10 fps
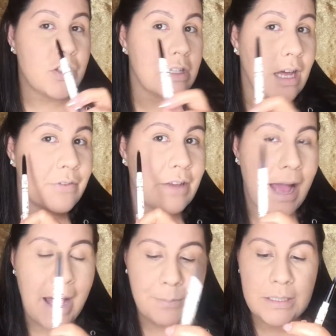though there's a lot of
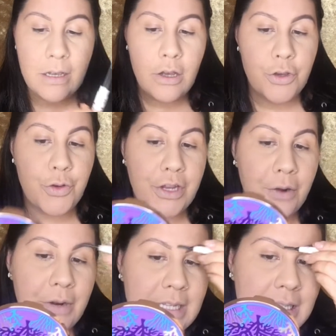gaps, you can
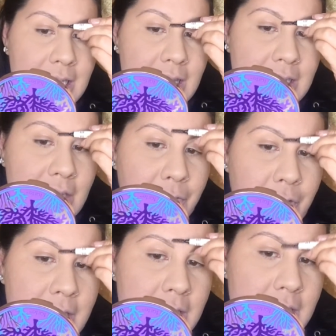already see the
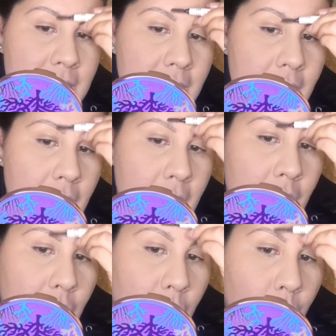difference
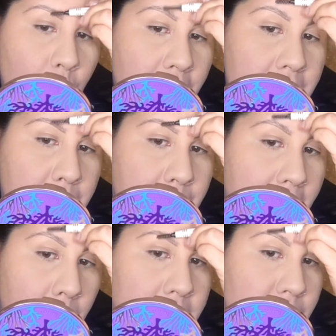where the
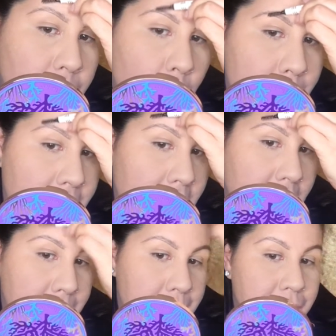brow is
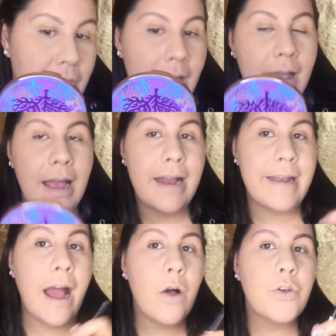forming. And
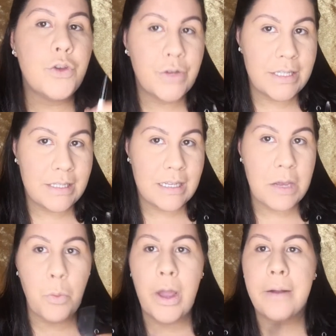now you could
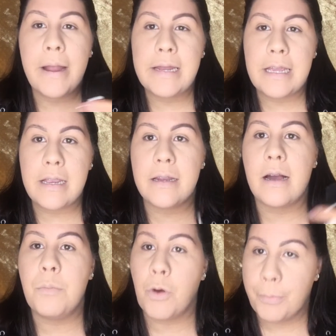see where I need
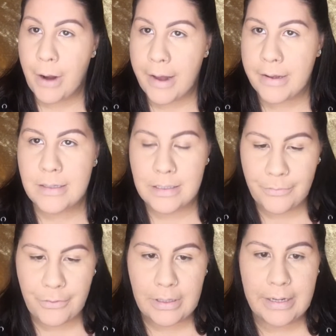more product
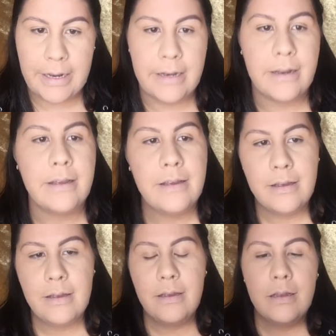to fill it in.
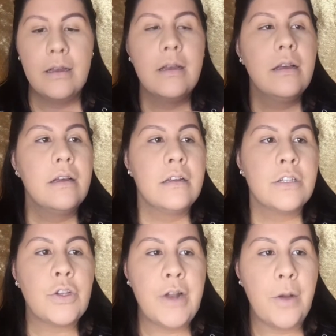
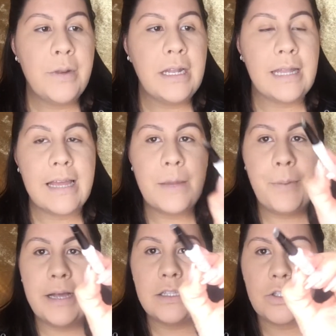So now I'm gonna lay the
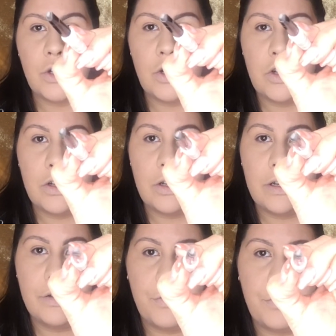pencil
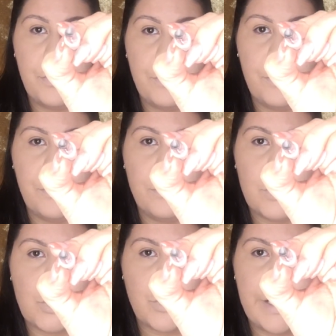
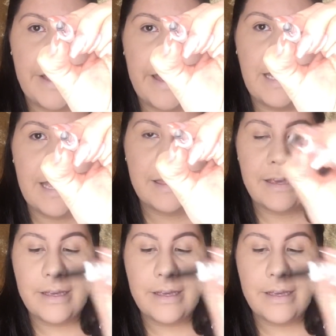straight ahead like